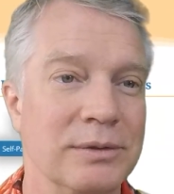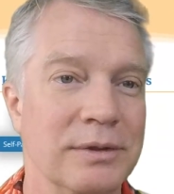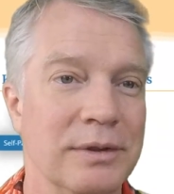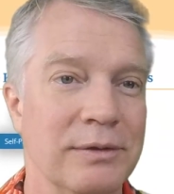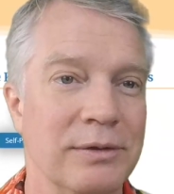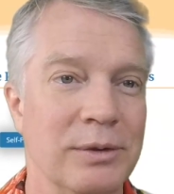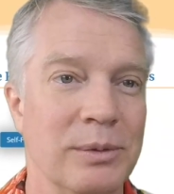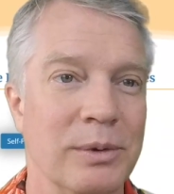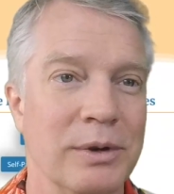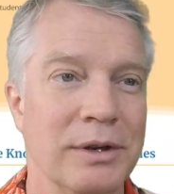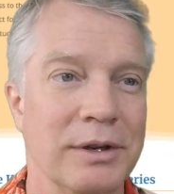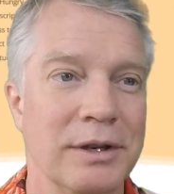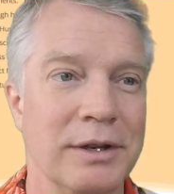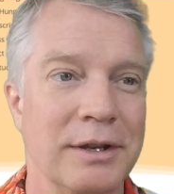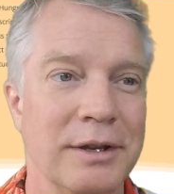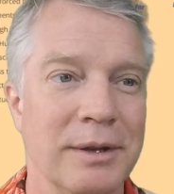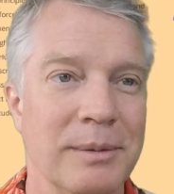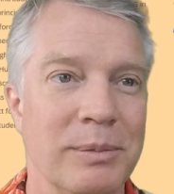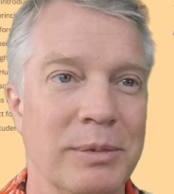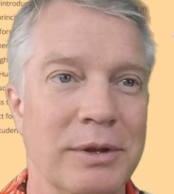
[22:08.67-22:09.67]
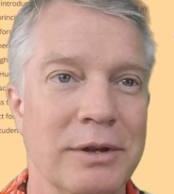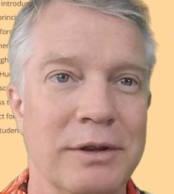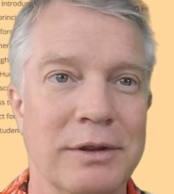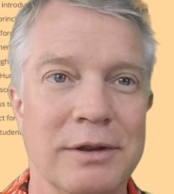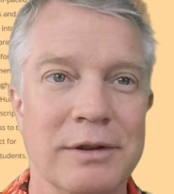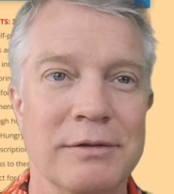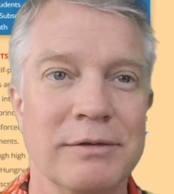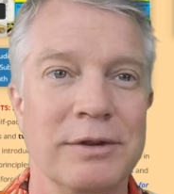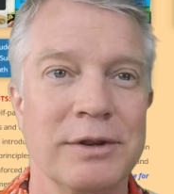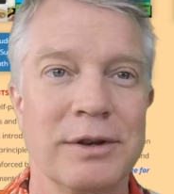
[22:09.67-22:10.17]
if you wanted to take a peek, you
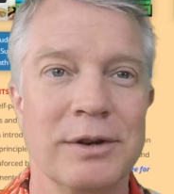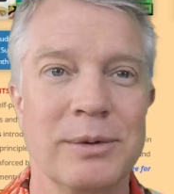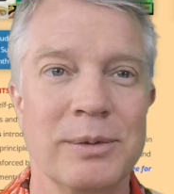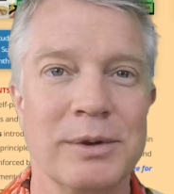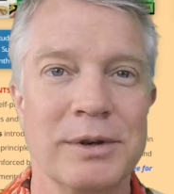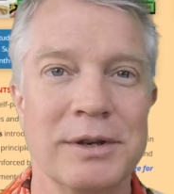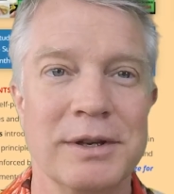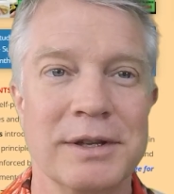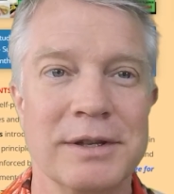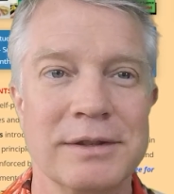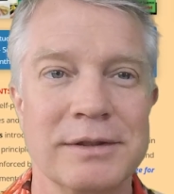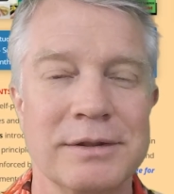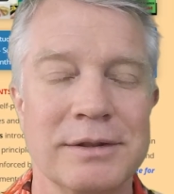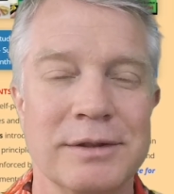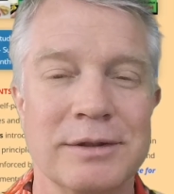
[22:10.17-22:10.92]
can figure out what it is.